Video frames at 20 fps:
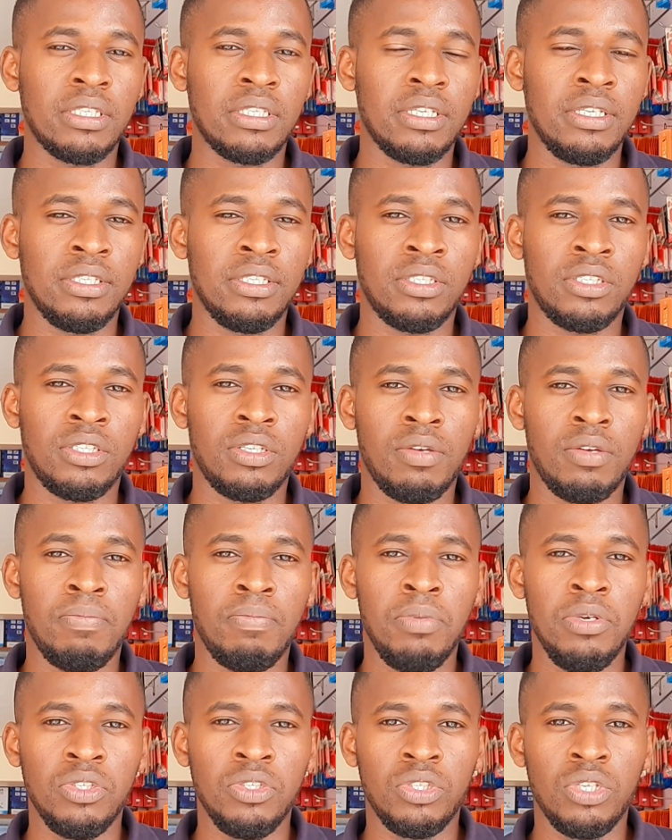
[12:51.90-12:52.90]
is
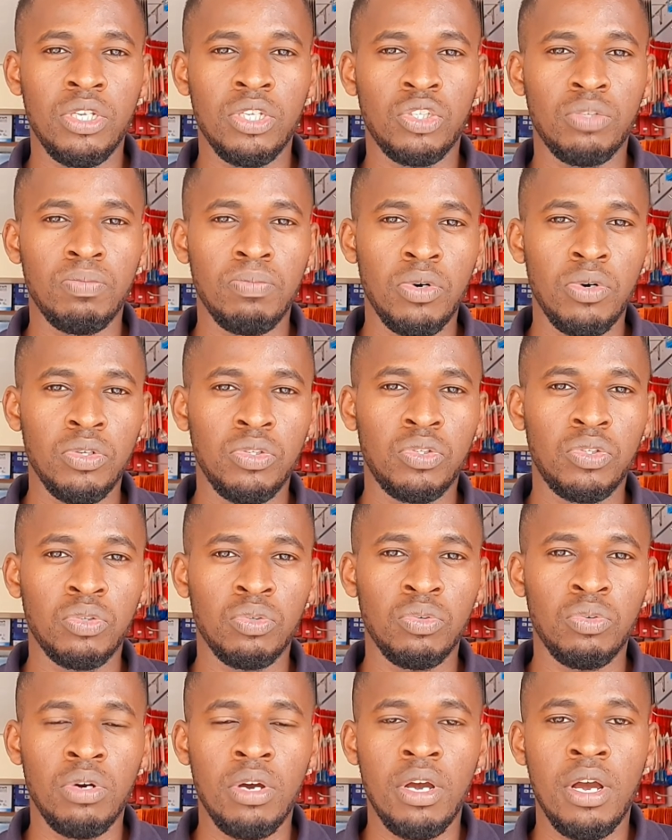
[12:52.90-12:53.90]
business
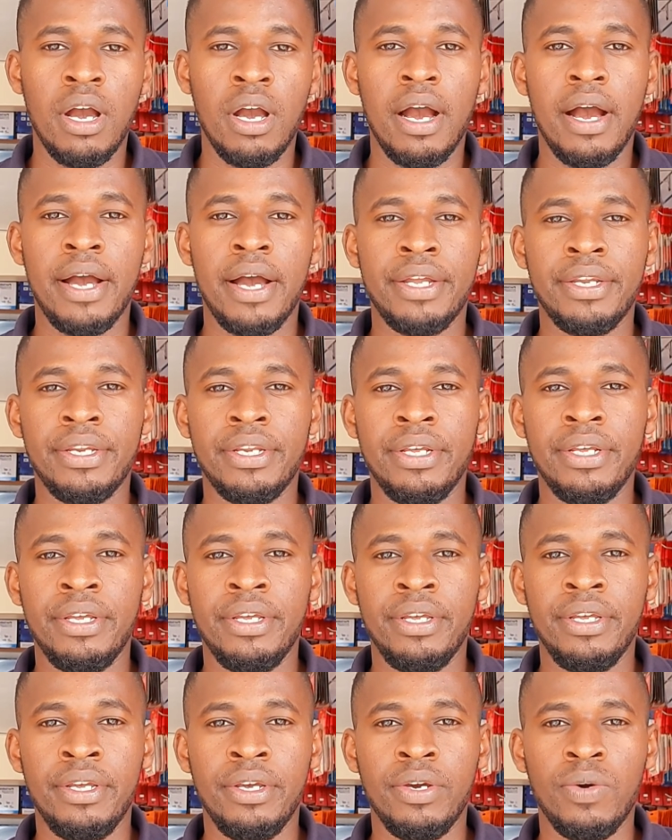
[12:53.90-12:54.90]
module and
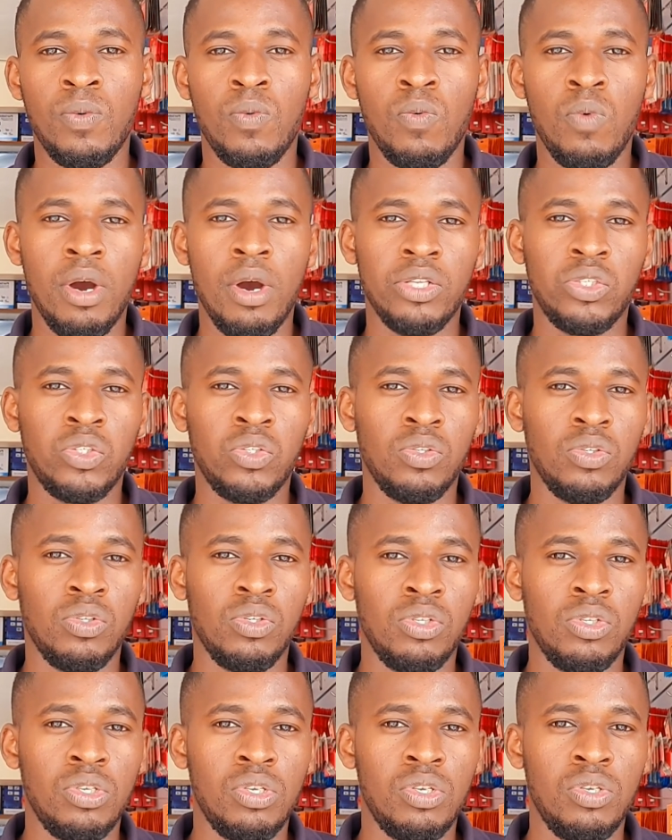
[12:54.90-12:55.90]
what
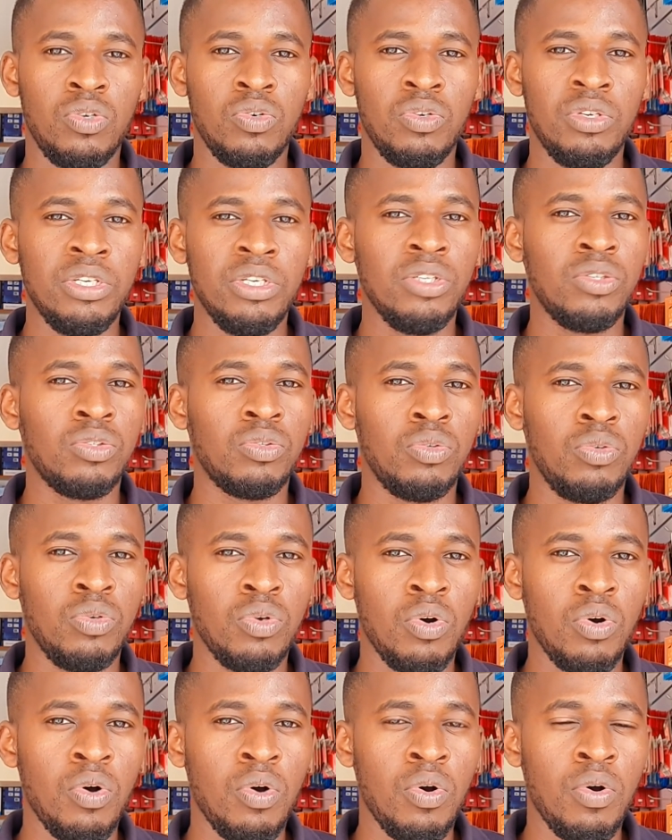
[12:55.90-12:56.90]
you need to
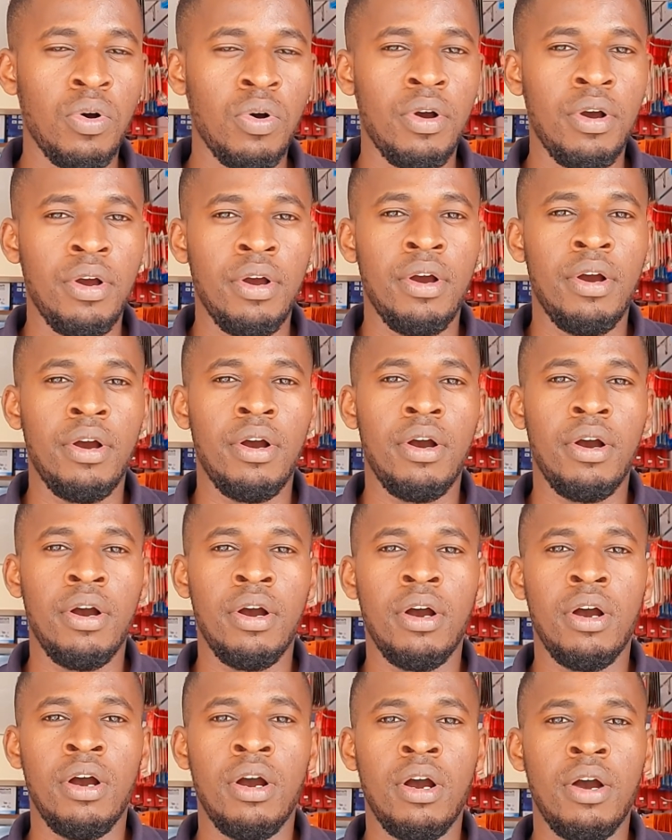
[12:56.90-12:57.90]
know
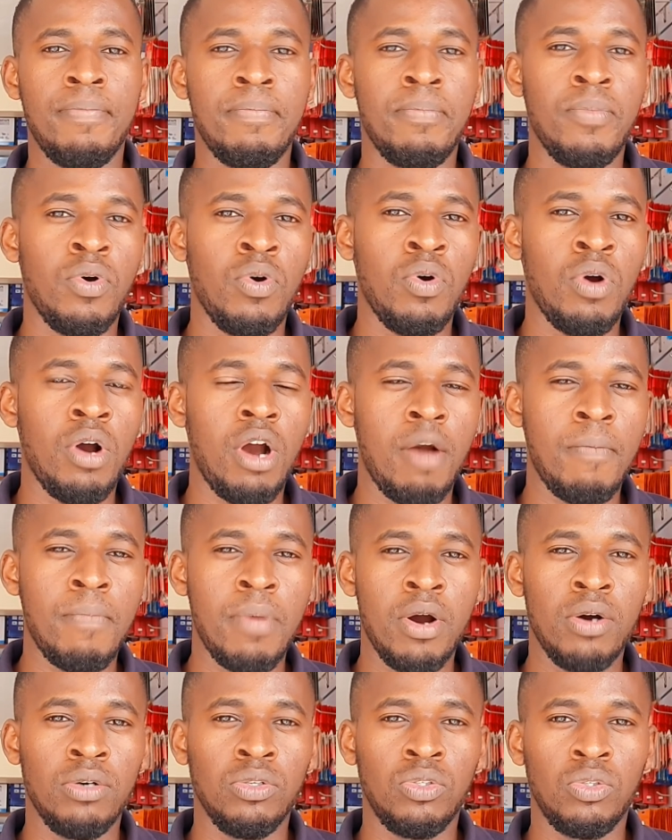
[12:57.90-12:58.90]
more
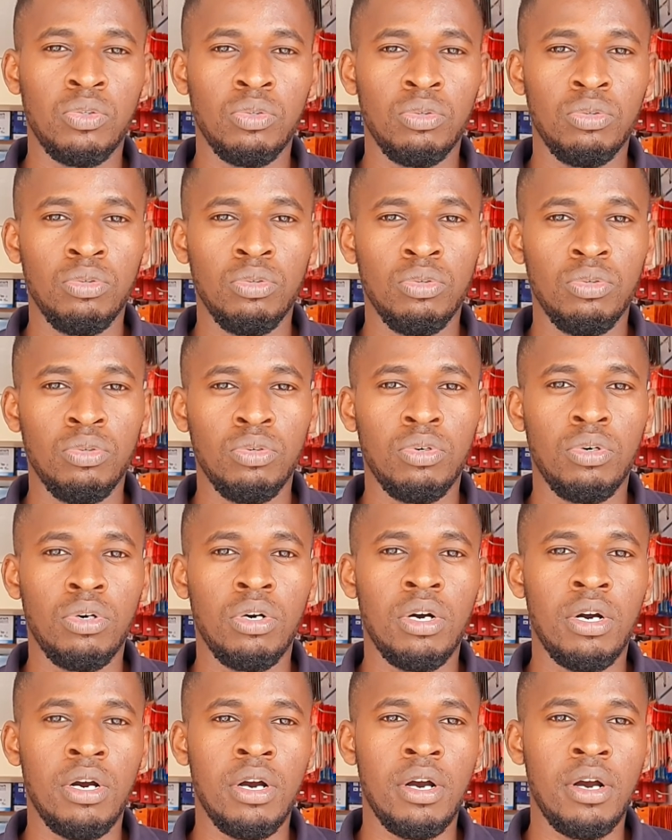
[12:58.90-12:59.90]
about
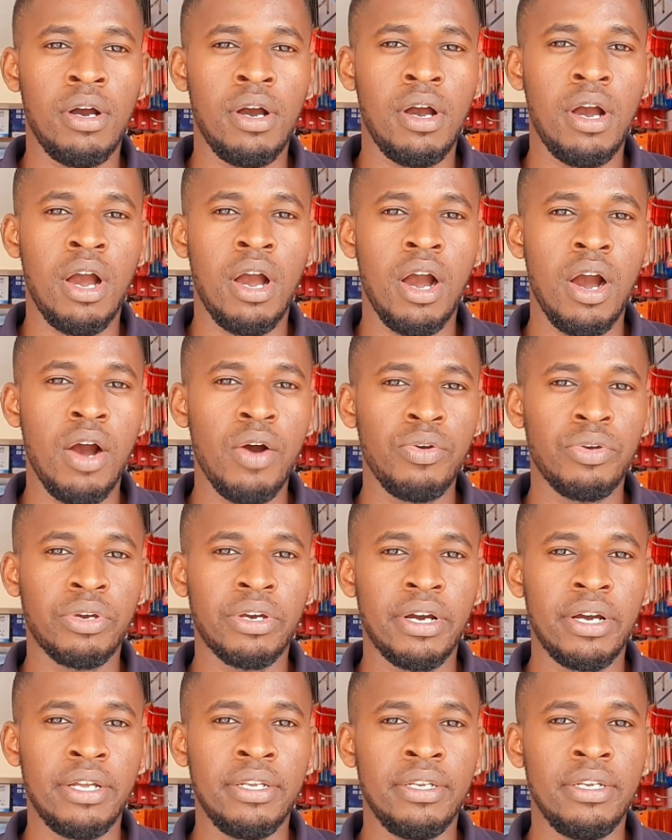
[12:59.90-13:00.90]
how you
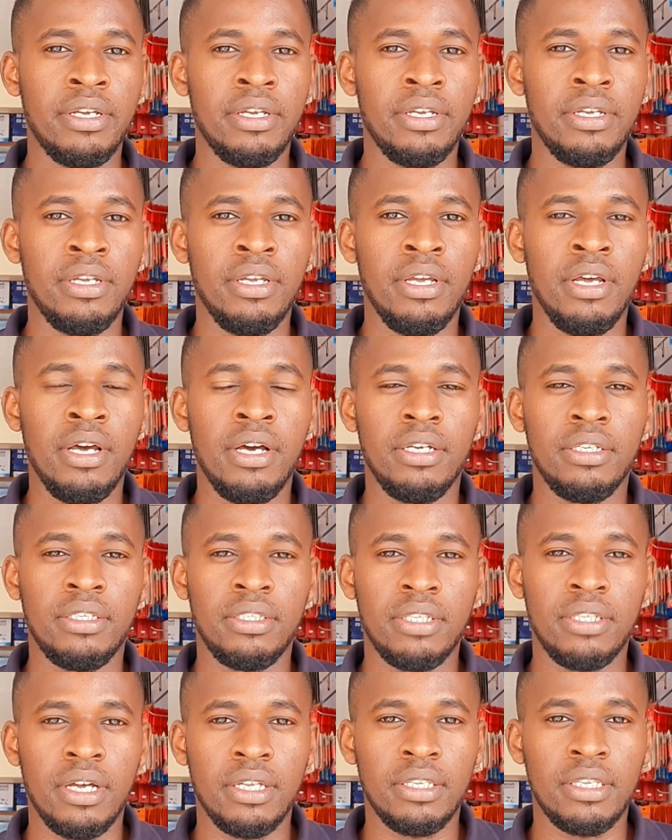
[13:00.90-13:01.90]
can
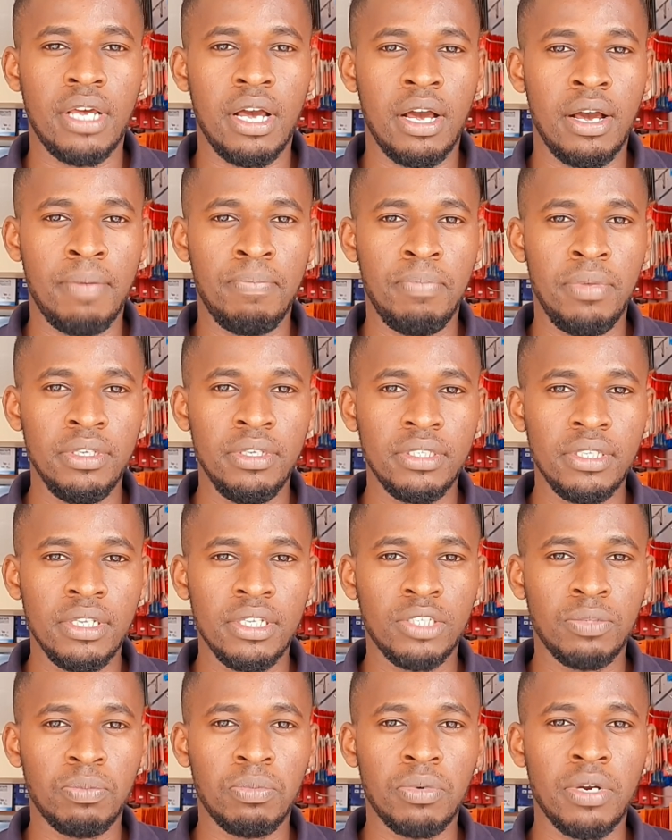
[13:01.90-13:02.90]
start a
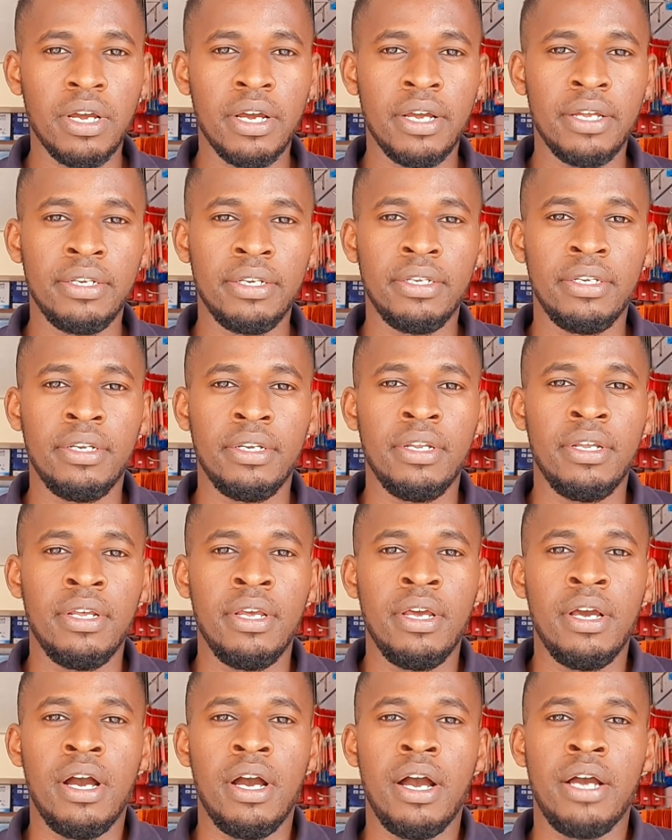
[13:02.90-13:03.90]
business plan.
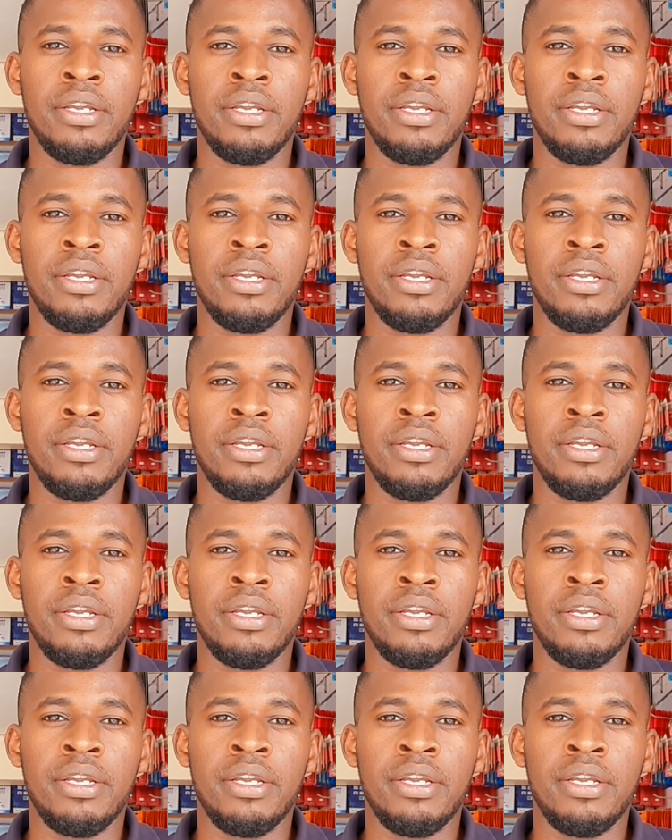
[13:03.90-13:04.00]
And